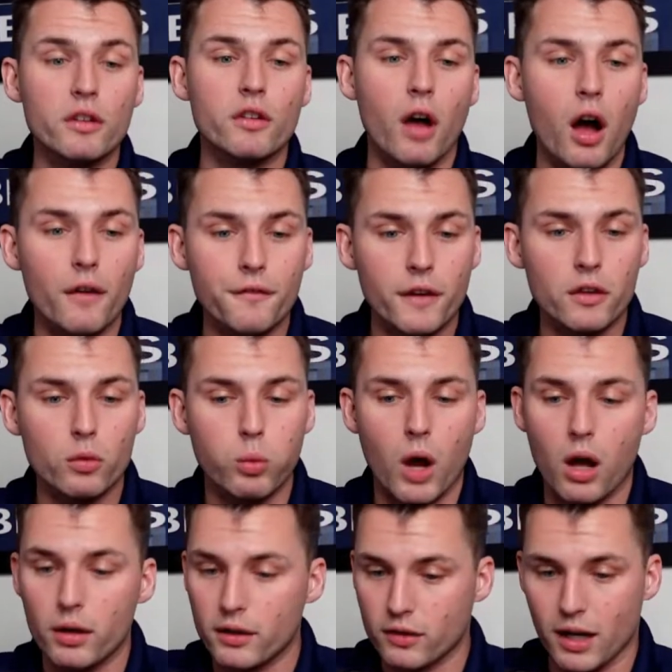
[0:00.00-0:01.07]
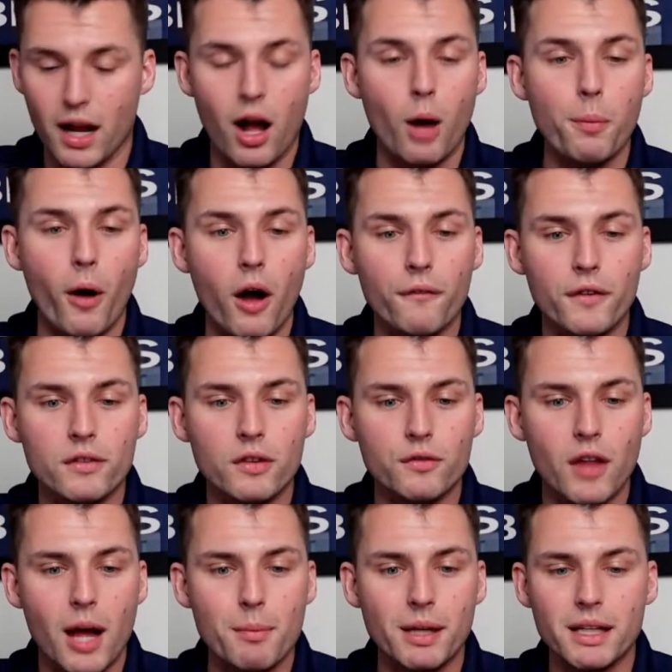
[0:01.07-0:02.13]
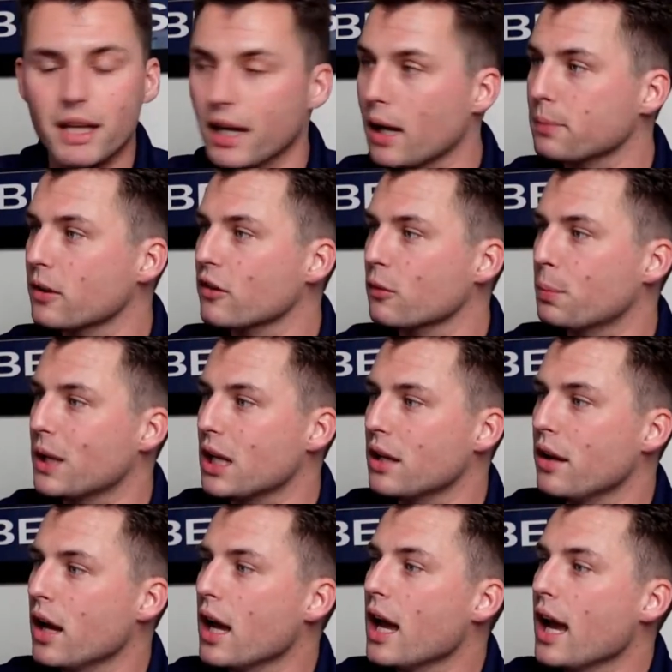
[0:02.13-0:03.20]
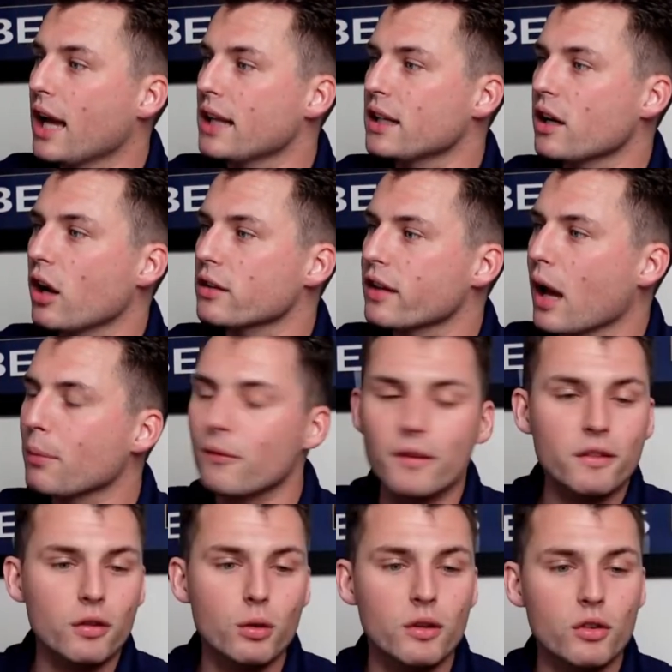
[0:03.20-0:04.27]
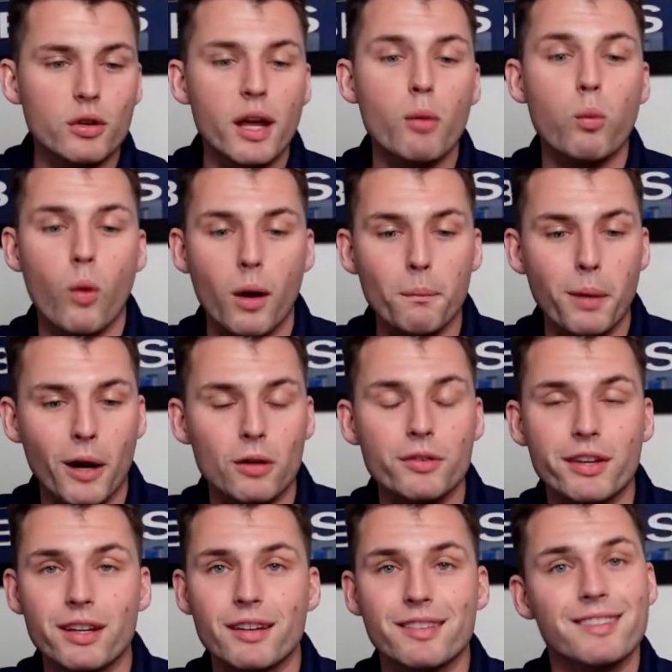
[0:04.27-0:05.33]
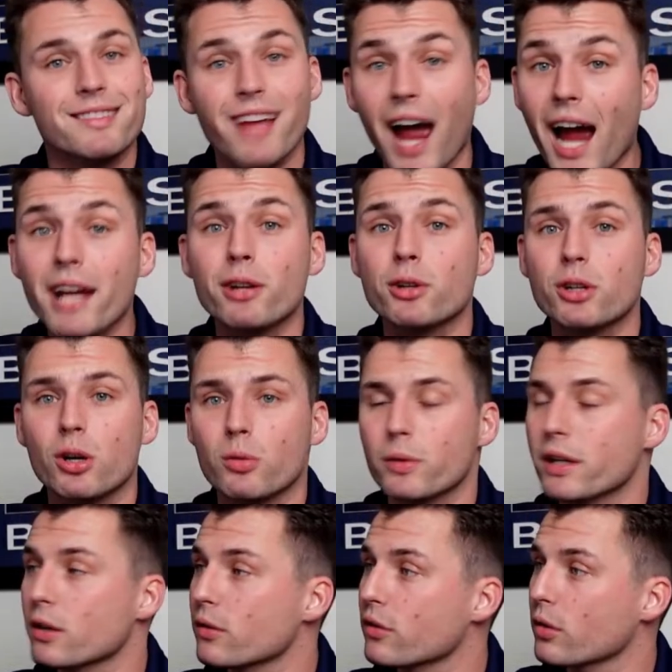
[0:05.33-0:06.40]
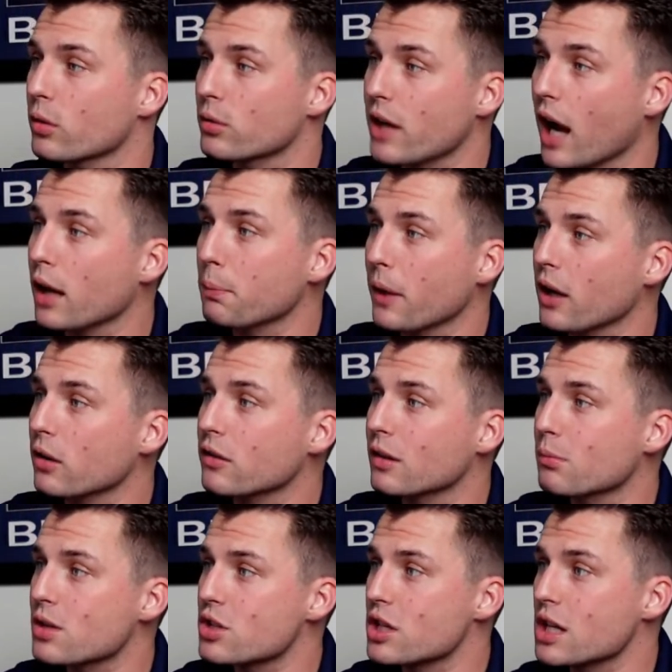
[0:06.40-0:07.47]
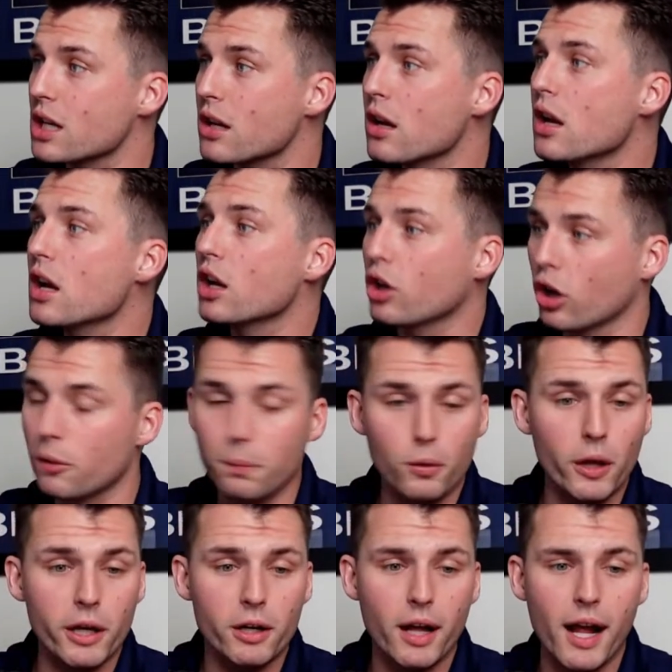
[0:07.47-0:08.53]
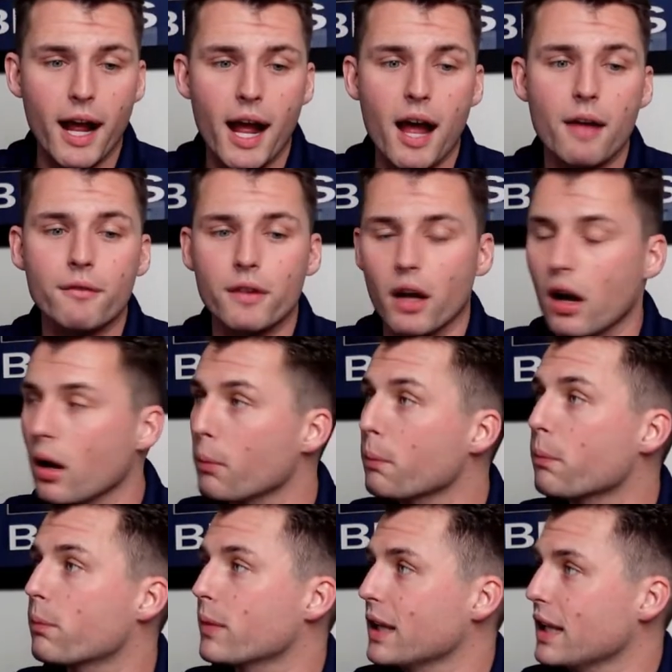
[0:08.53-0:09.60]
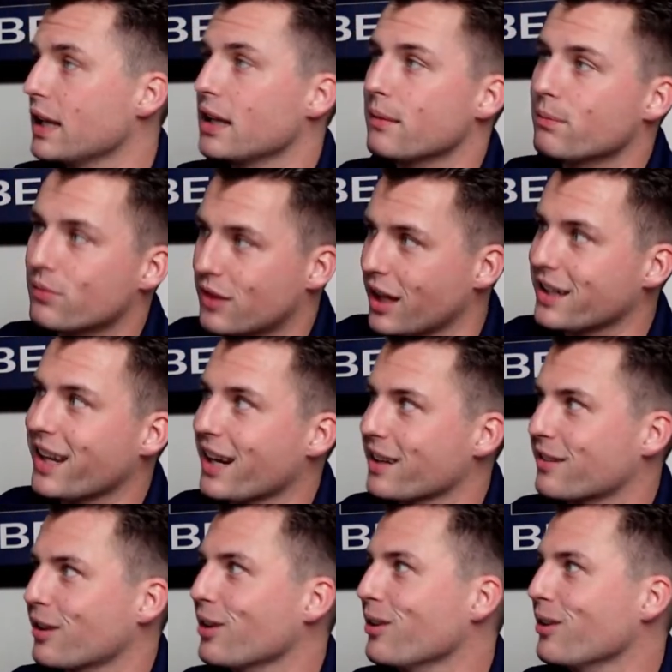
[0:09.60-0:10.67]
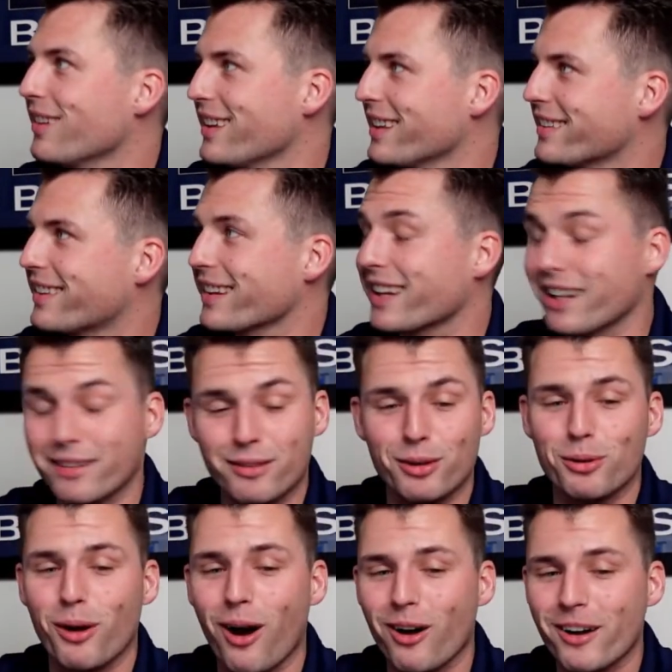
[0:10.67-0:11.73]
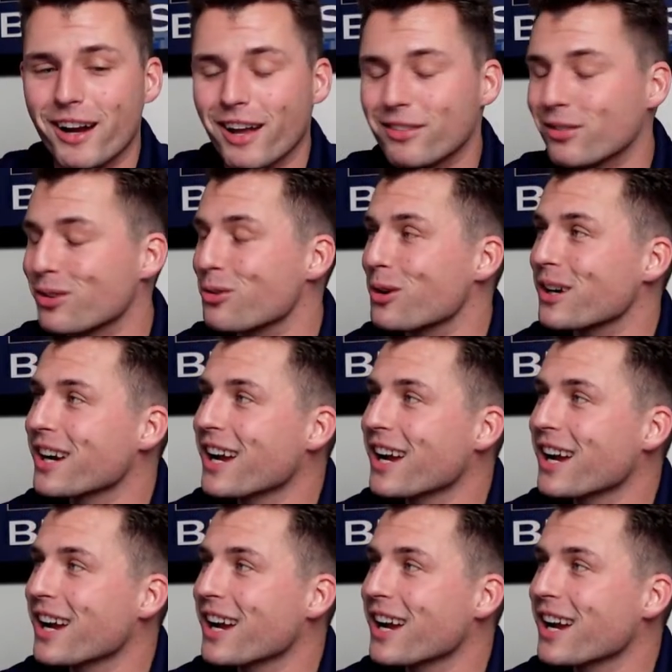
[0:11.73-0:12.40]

offense well. He's going to help offensive linemen get up to speed. And then on top of it, too, he's only had one penalty in his entire career. So not a penalty machine. Good player to have. Uh, he did get a two, he did get a two R A S score.